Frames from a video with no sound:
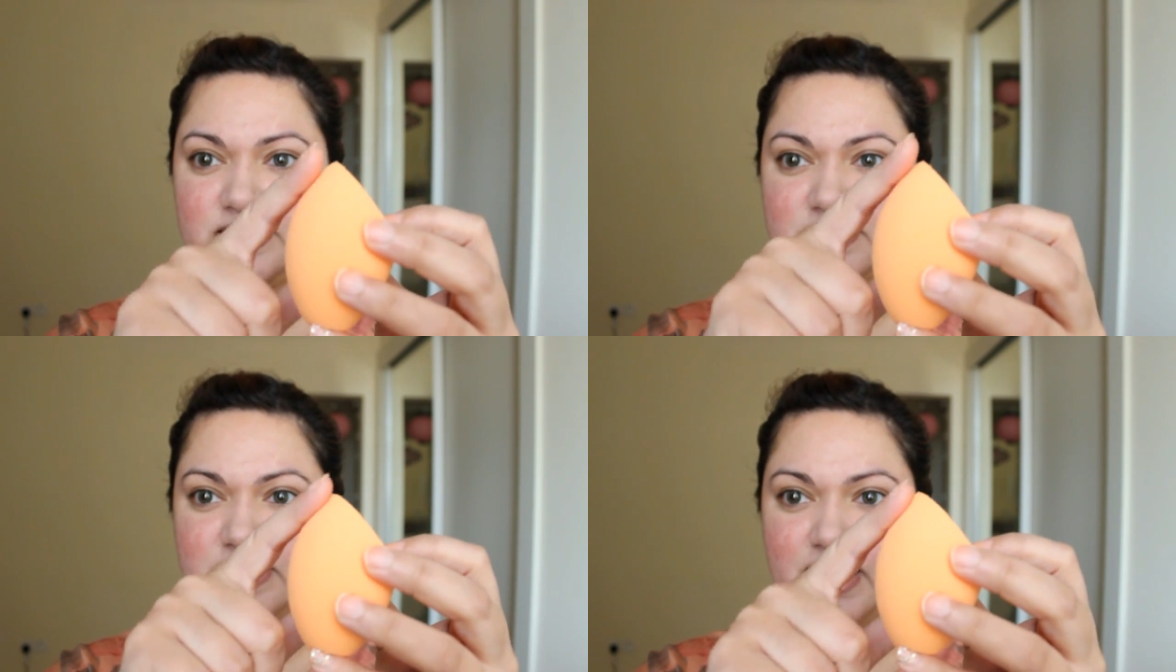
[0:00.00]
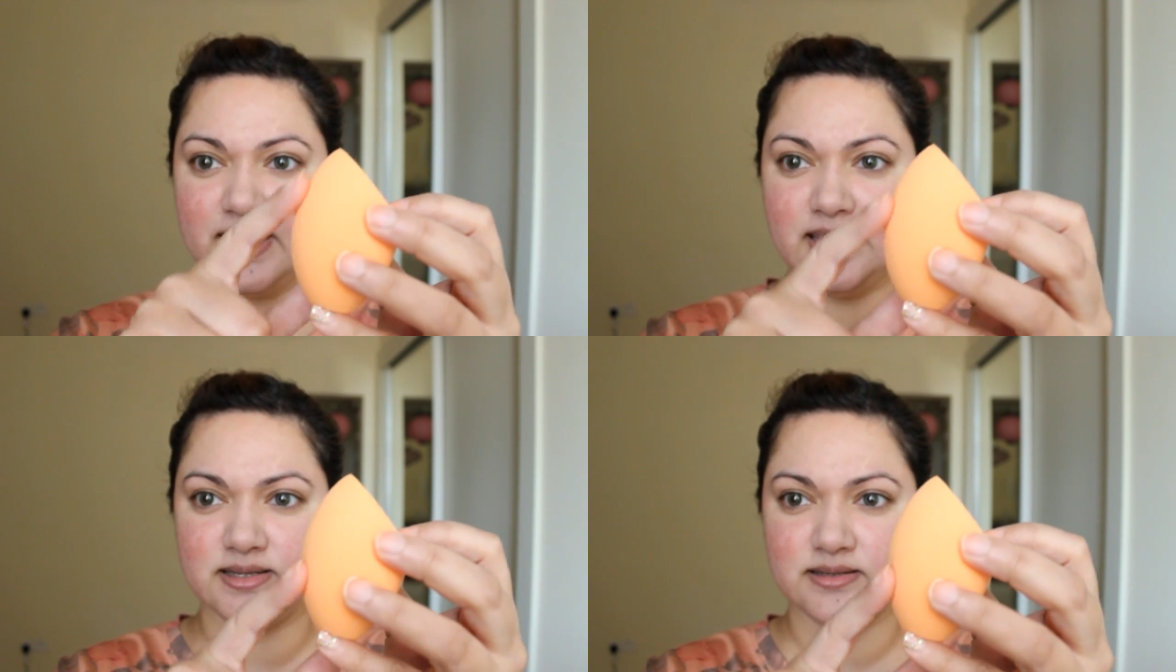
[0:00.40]

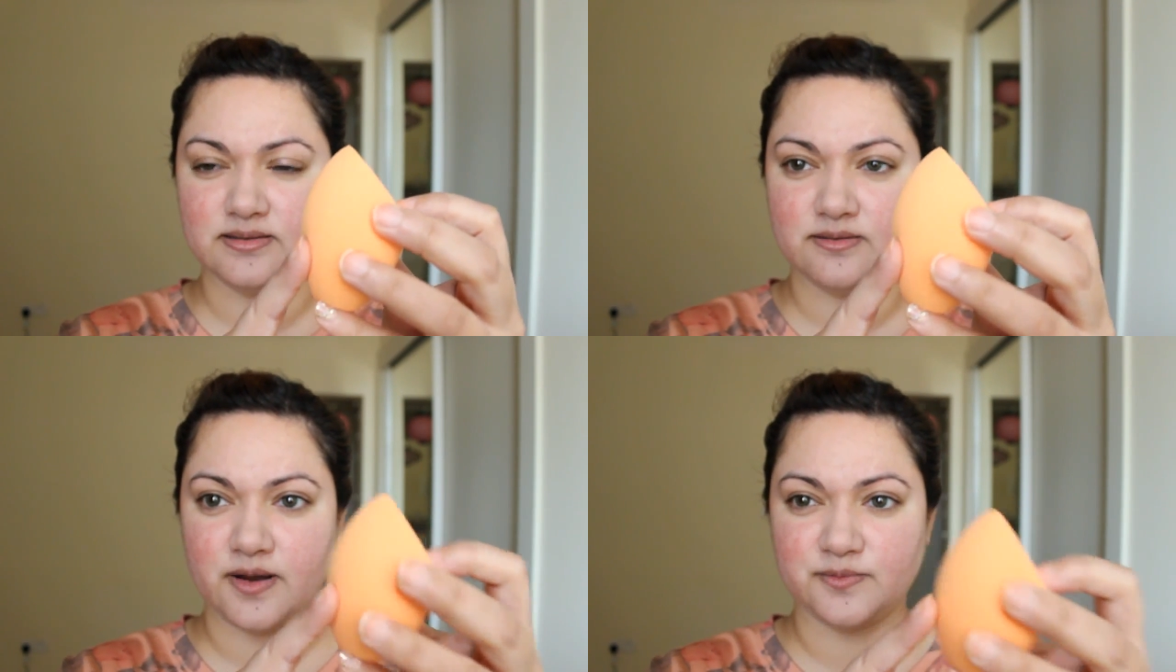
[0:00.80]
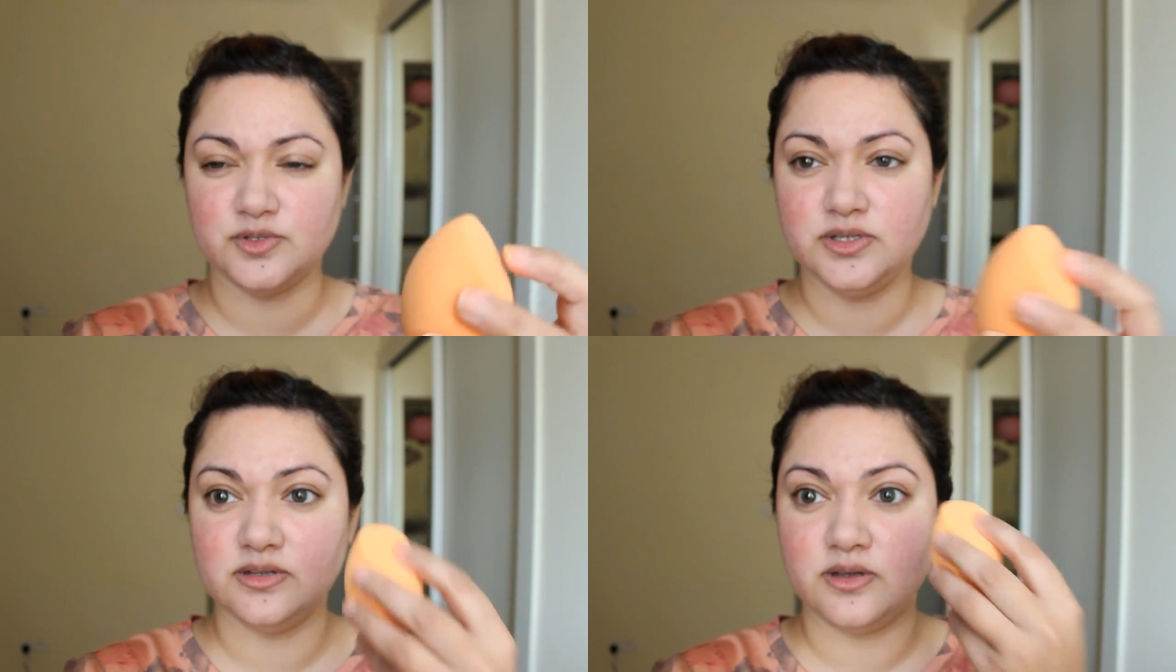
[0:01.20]
side, the
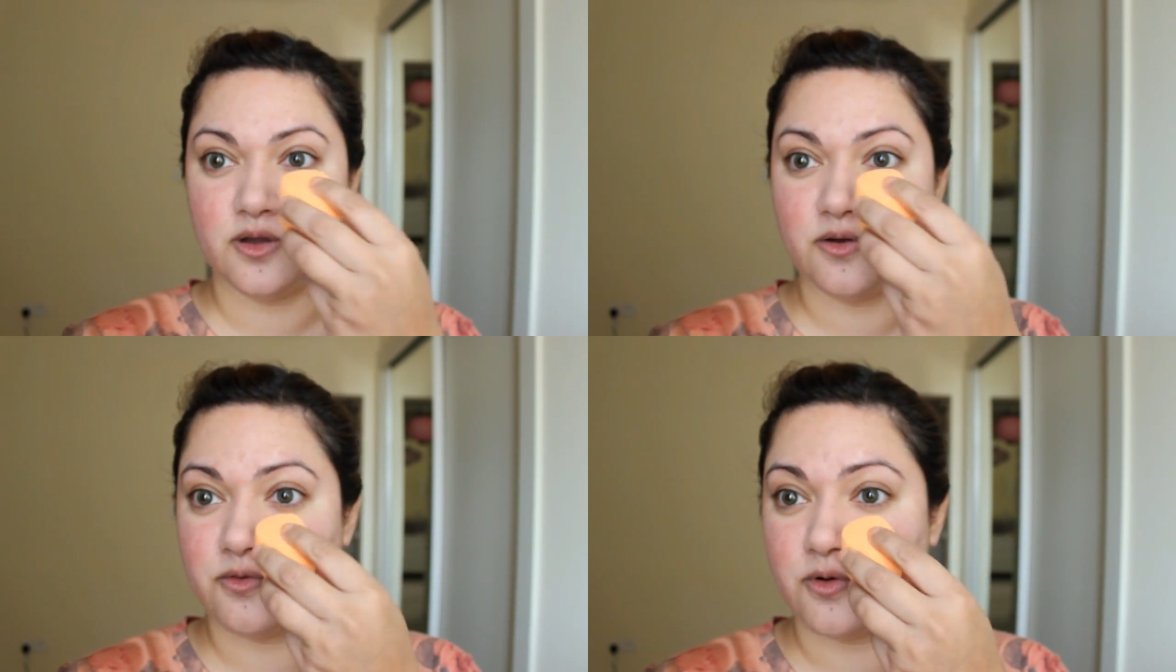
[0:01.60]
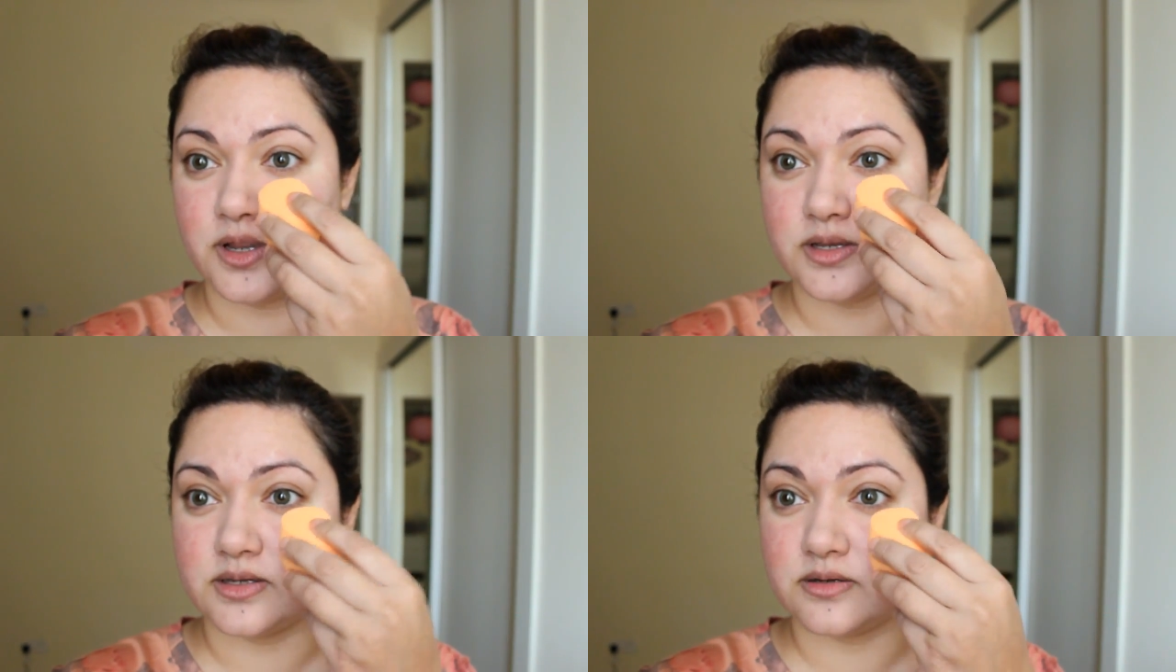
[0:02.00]
rounded,
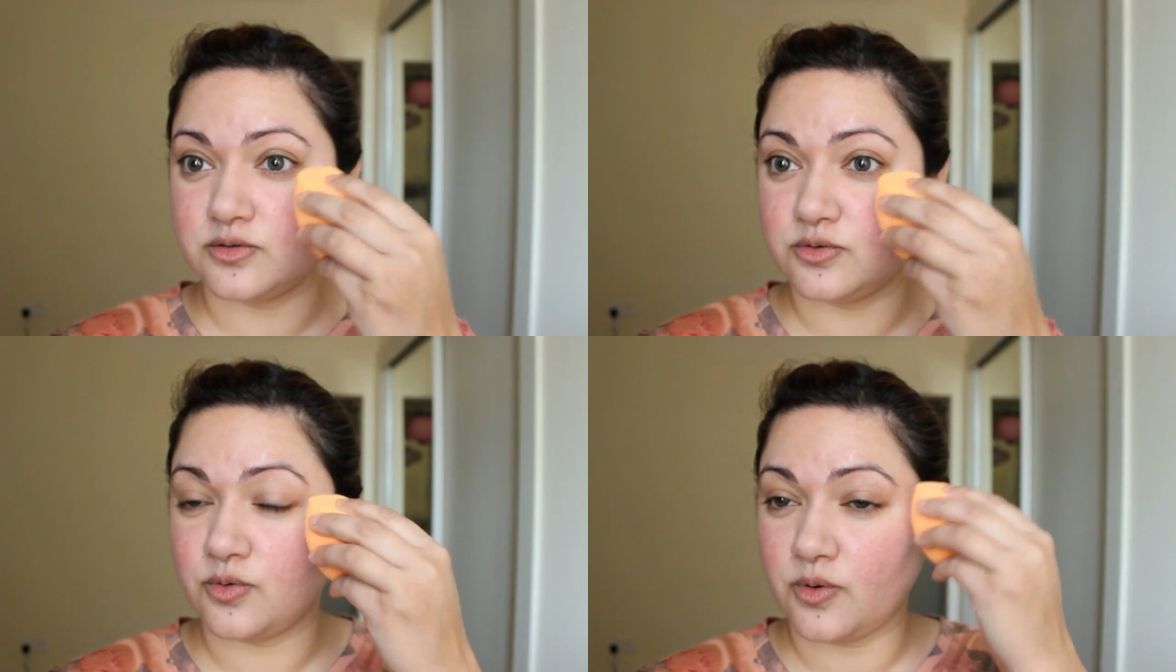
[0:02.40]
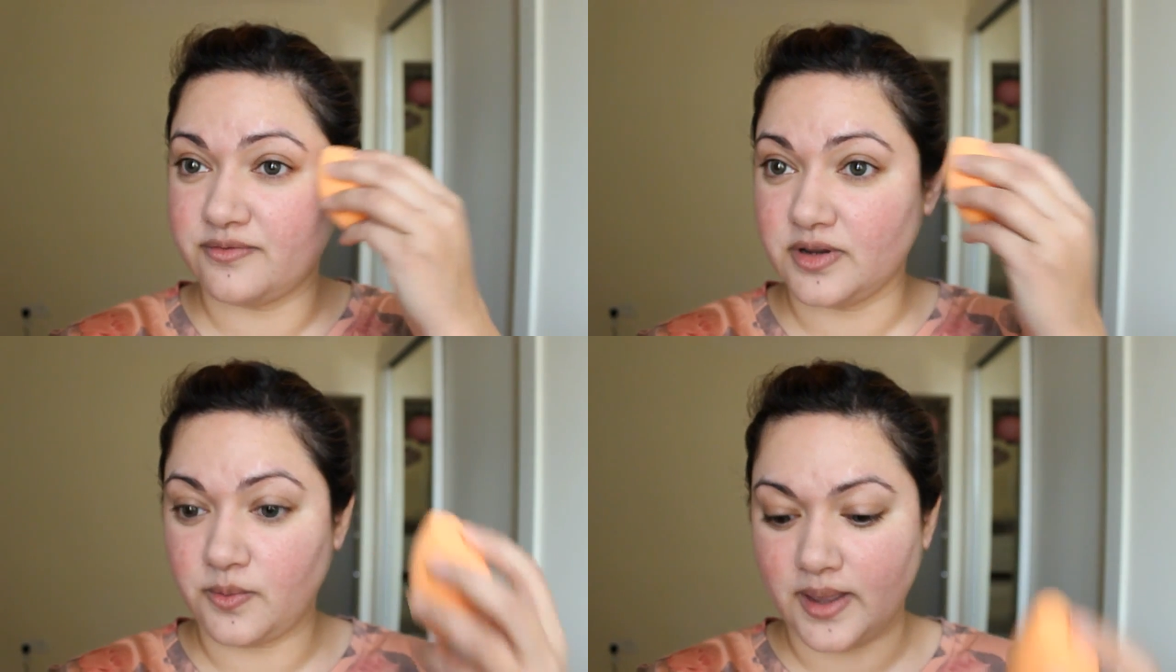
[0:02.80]
for it to go
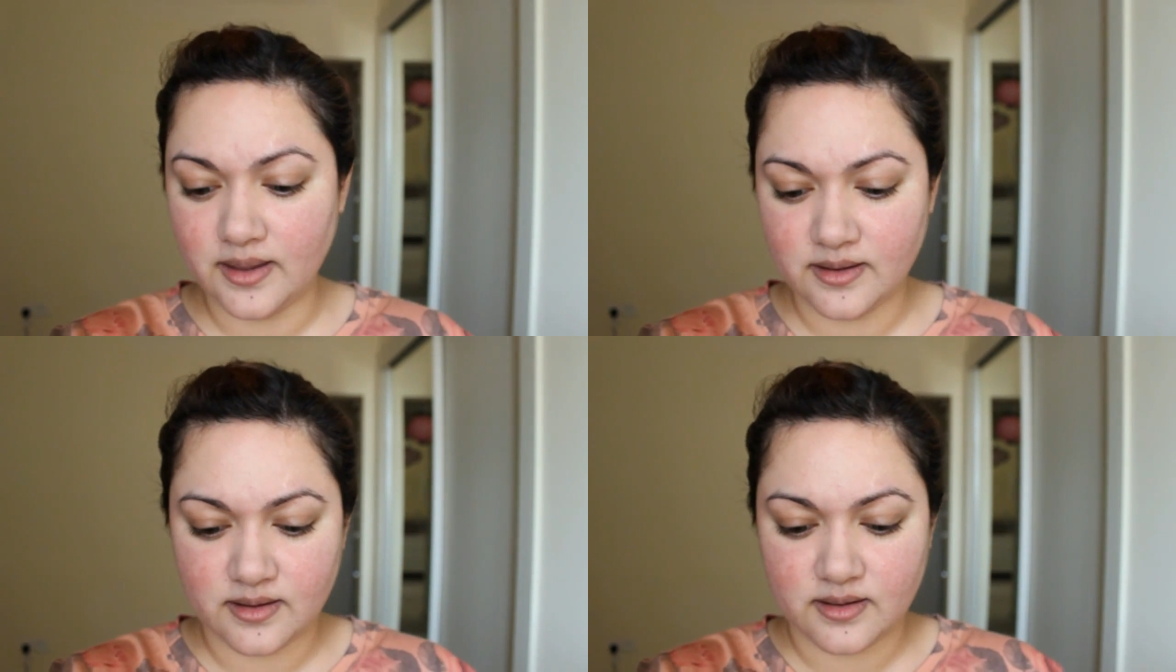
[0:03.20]
everywhere.